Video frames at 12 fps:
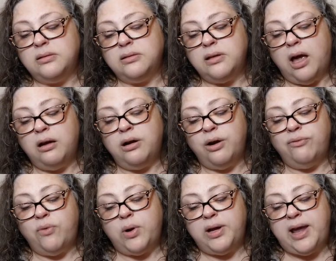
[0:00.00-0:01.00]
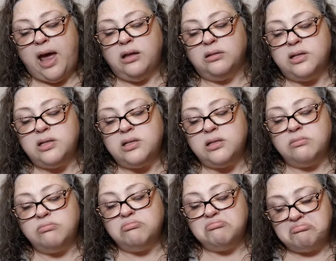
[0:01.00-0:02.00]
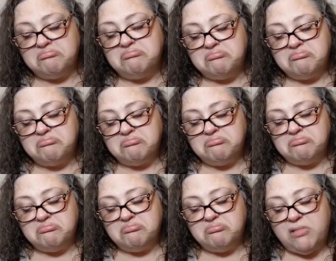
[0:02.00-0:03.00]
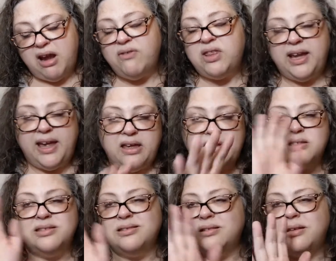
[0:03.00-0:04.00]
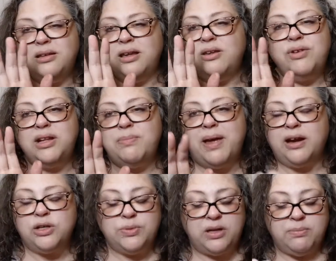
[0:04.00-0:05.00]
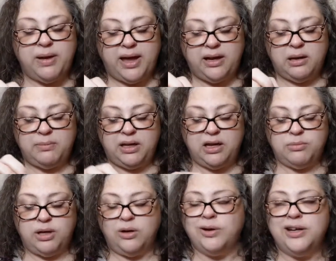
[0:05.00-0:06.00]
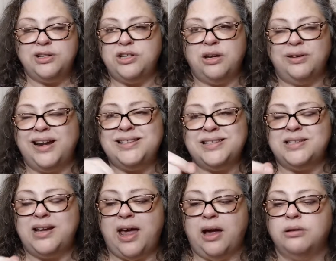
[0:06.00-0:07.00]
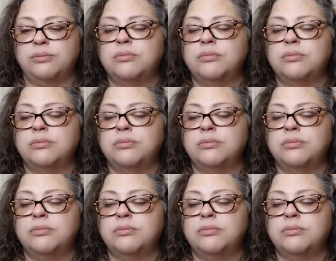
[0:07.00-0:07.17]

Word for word: 140 calories. Everything else, you read the package when you buy it. I mean, come on. Or you don't. It's a snack.